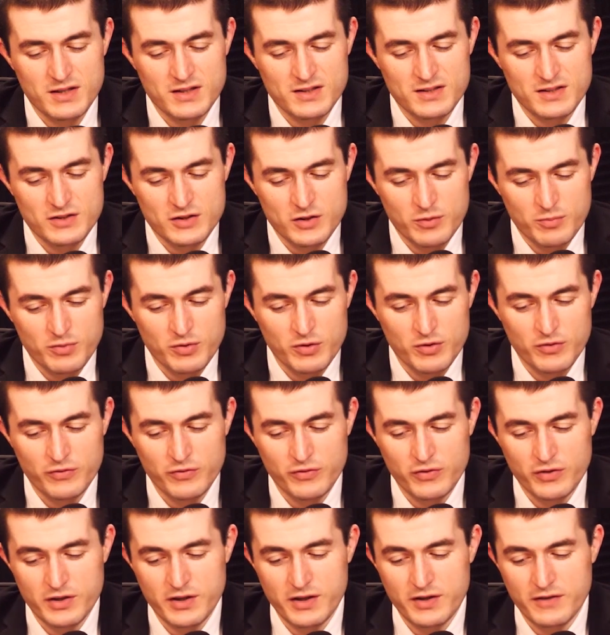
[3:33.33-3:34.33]
like such a
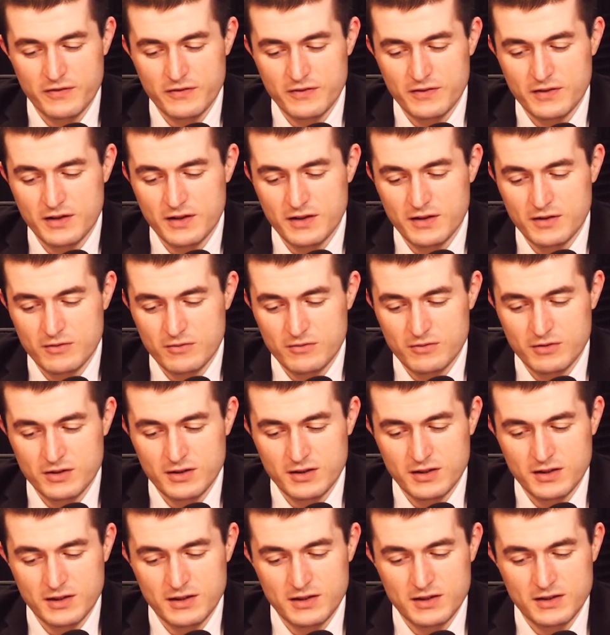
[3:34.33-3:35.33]
beautiful gift that it
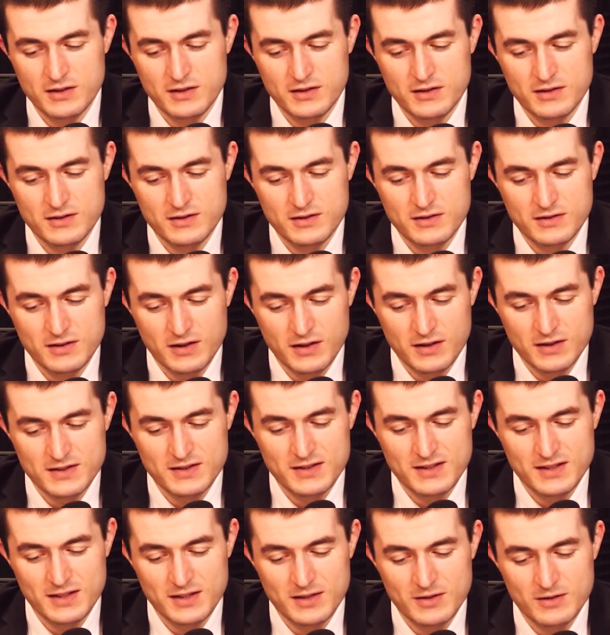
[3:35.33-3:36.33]
really
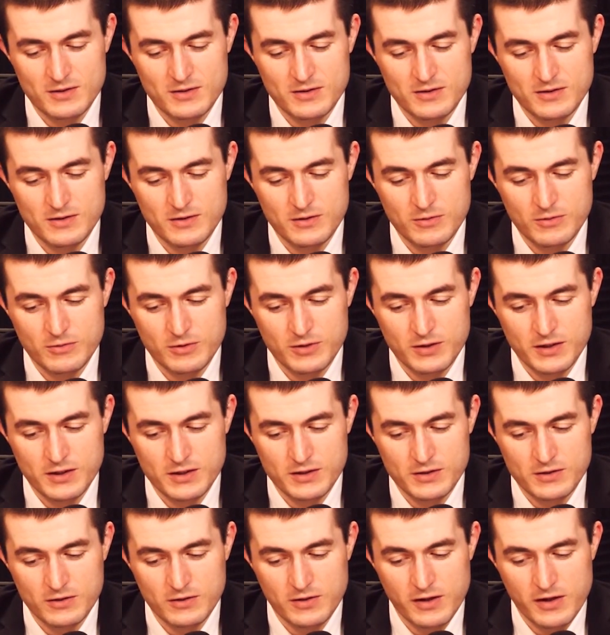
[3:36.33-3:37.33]
sucks that uh, we
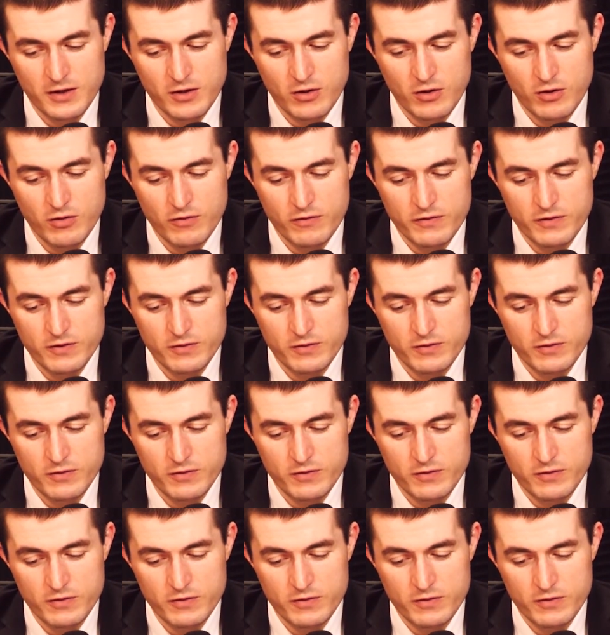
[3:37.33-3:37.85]
get to let go of